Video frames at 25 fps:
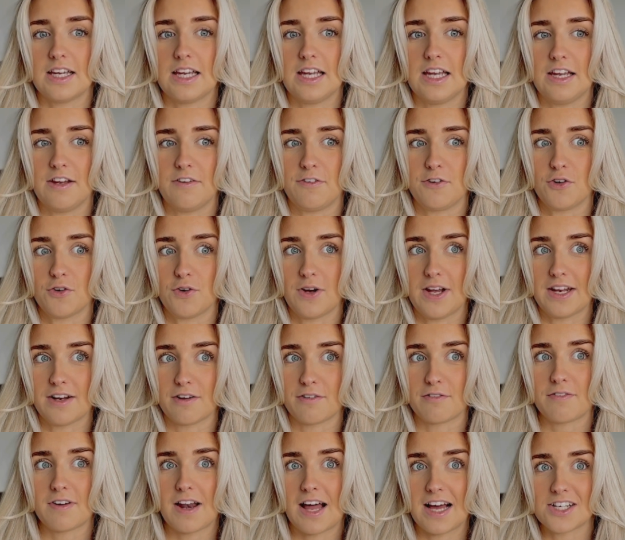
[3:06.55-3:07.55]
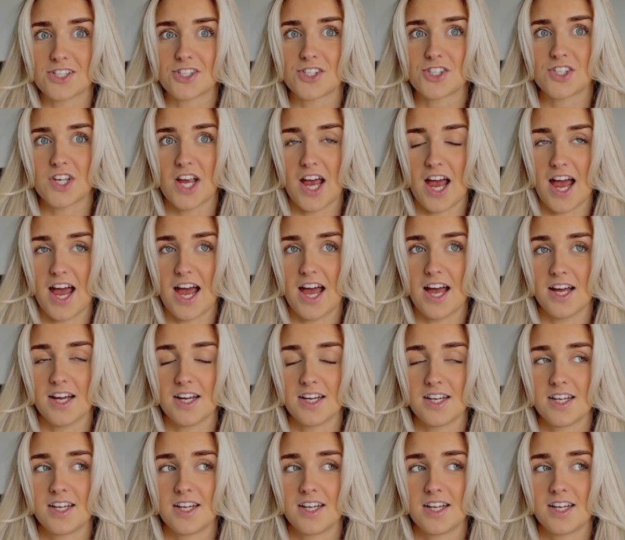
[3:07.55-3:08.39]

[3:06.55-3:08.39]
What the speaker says: if you're in a flat share